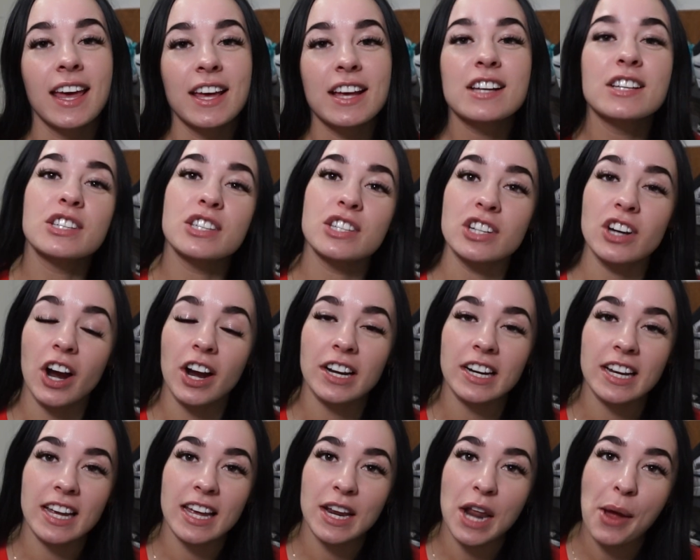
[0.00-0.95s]

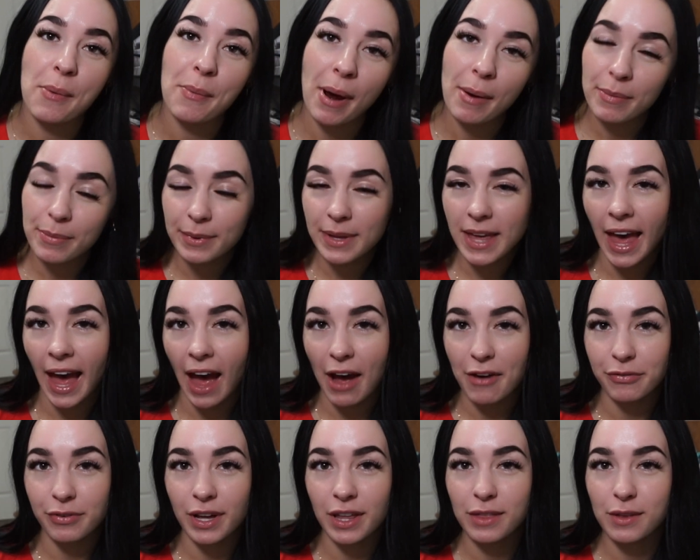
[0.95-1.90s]
started probably
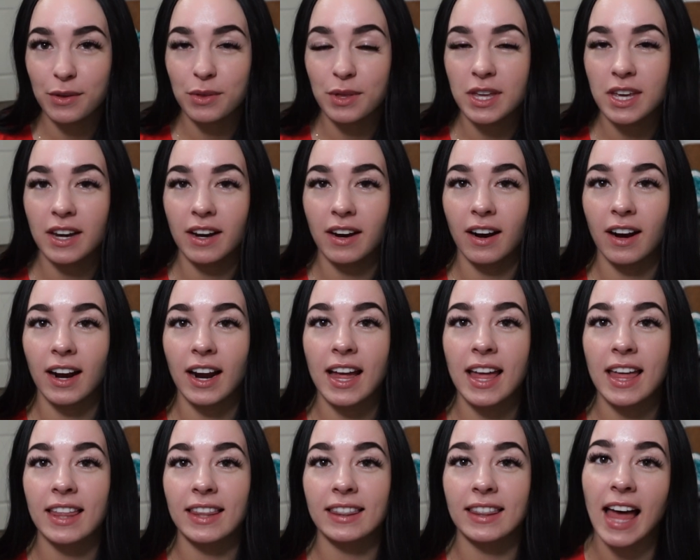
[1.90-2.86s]
halfway through the year
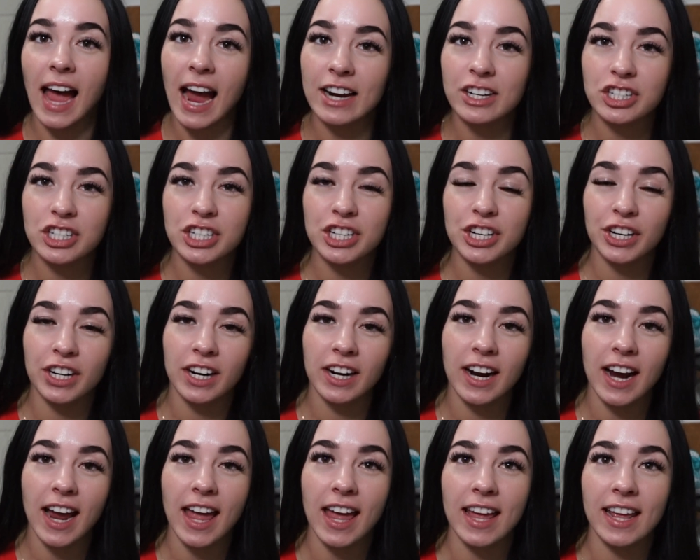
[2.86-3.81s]
last
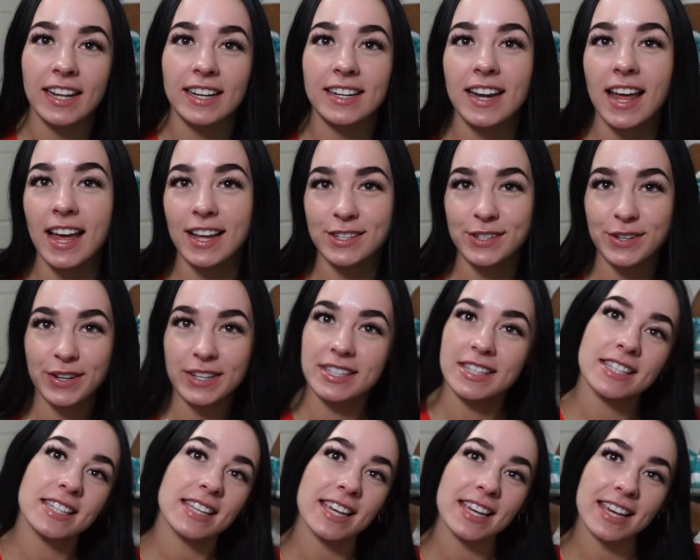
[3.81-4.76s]
year, and as you can
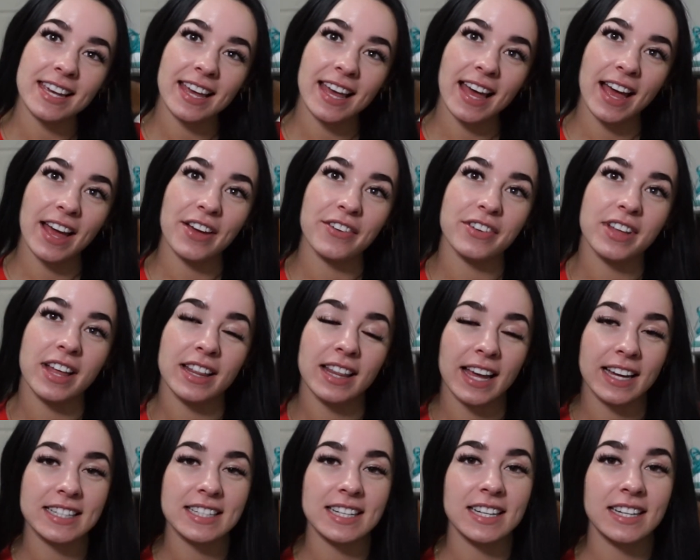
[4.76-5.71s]
see, I have
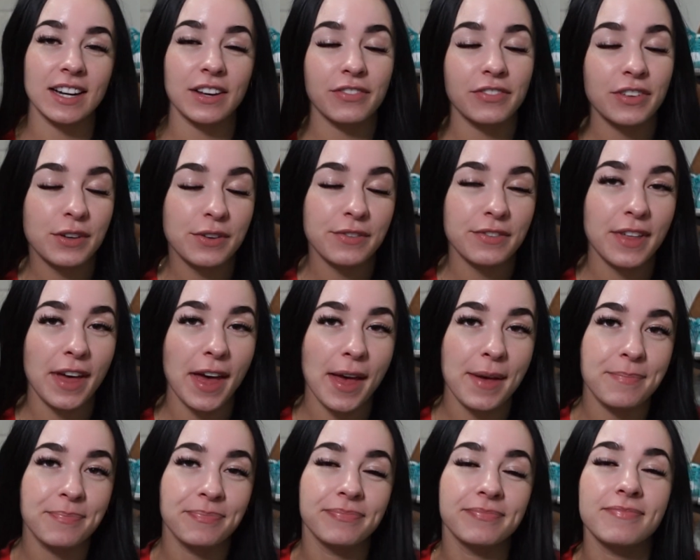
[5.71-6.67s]
collected a few of
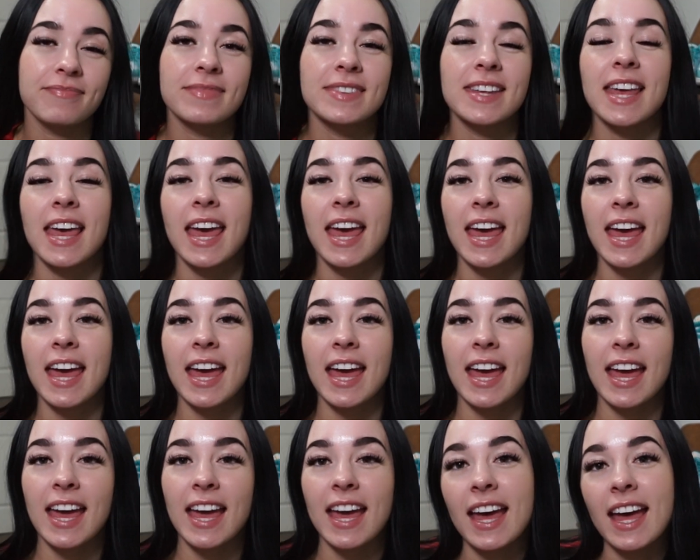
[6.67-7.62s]
them.
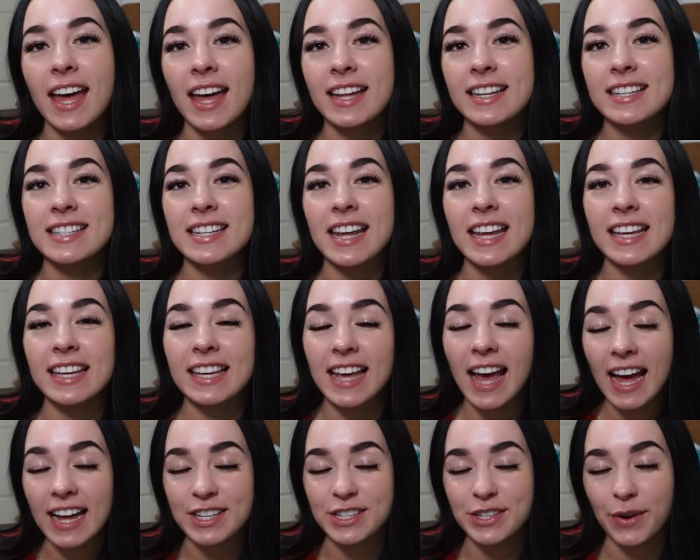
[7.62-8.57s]
And
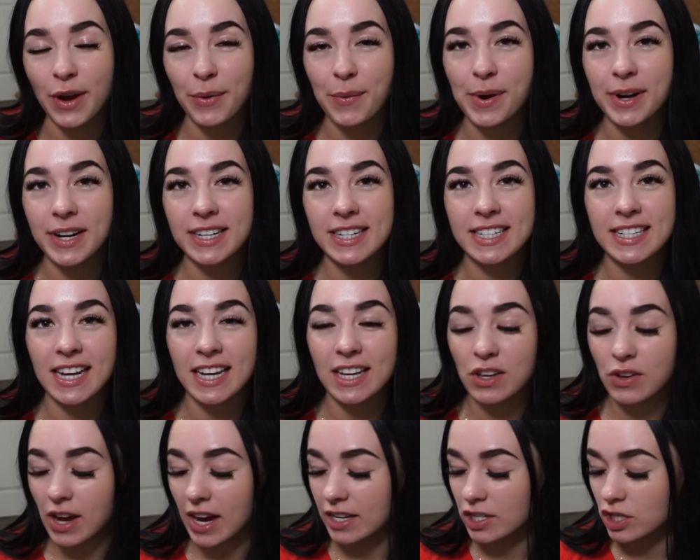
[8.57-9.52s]
yeah, so I wanted to take
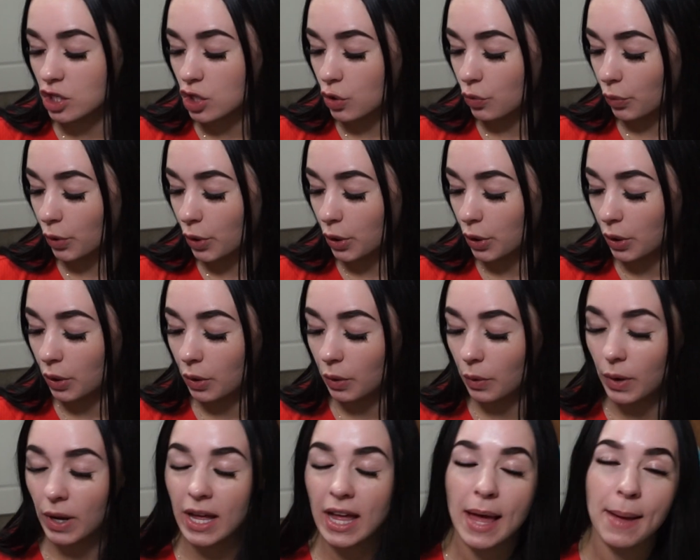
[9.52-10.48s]
you guys
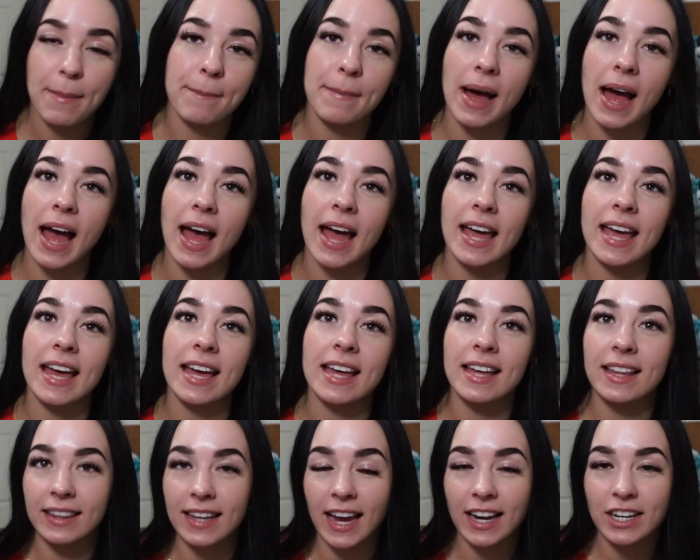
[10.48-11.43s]
through my
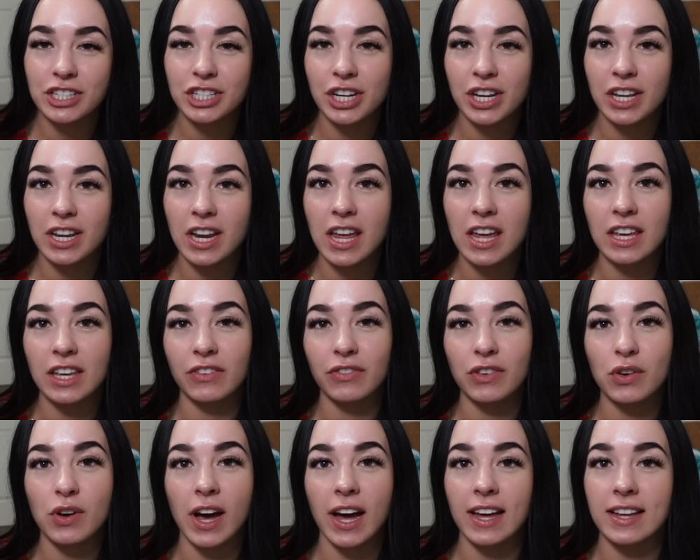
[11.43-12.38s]
collection, give
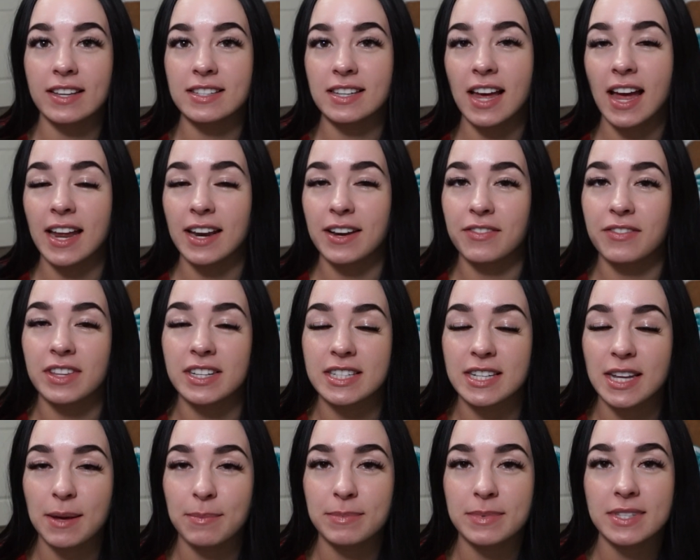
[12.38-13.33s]
you guys kind of the
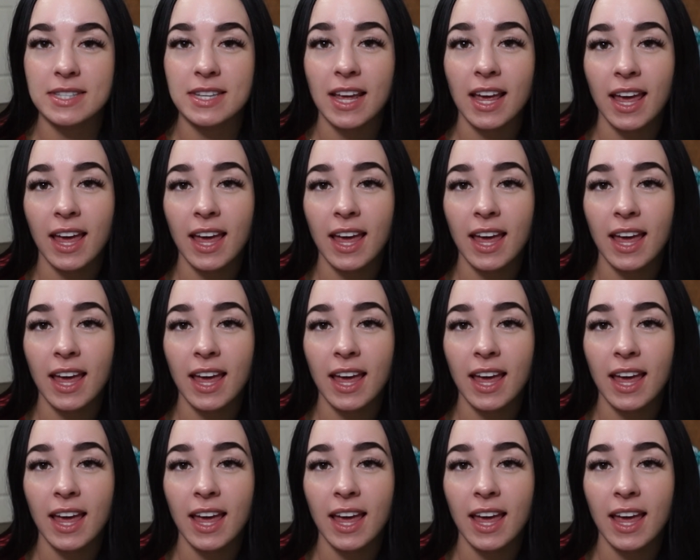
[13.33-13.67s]
tips